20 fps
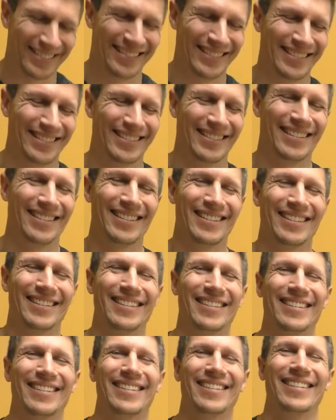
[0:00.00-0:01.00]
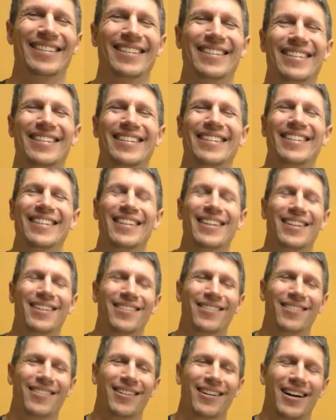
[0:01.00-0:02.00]
and we put it into beer.
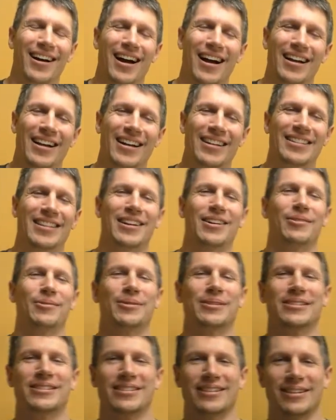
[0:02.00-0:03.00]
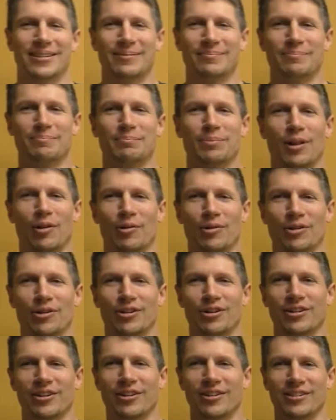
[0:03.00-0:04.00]
I, I thought it was um, blowing
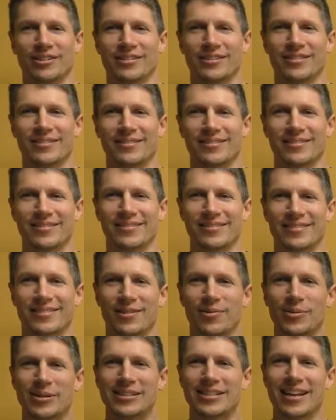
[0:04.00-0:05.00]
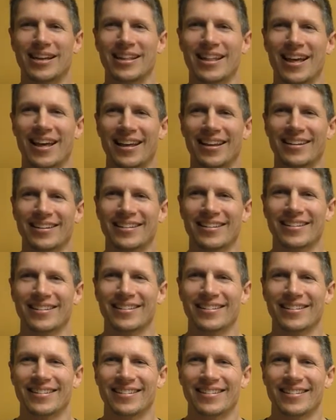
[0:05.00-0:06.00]
hookers. Can we say that? We
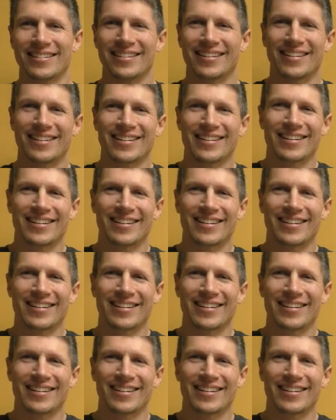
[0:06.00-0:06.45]
we already did.